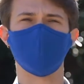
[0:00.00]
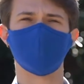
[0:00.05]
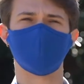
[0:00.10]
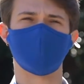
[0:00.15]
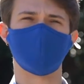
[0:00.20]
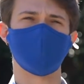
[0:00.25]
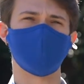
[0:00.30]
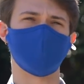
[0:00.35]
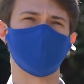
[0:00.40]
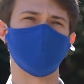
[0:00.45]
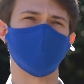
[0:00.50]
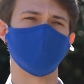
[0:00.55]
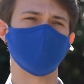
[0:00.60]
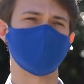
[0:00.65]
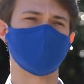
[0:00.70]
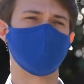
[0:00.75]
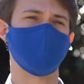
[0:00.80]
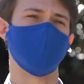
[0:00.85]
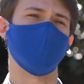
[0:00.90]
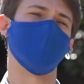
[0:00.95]
up so that
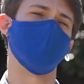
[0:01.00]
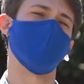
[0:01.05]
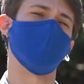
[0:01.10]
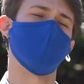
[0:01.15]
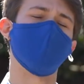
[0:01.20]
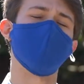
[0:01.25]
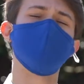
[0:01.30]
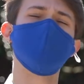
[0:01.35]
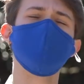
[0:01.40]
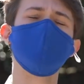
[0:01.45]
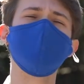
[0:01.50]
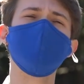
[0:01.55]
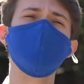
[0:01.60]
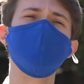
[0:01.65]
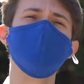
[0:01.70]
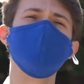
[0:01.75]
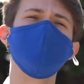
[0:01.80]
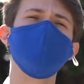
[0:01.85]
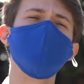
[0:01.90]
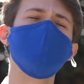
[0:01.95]
students can have a voice in
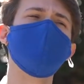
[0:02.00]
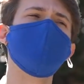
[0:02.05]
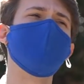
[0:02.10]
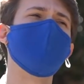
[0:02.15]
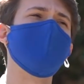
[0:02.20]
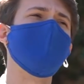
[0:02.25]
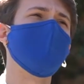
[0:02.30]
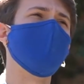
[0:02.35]
DSG.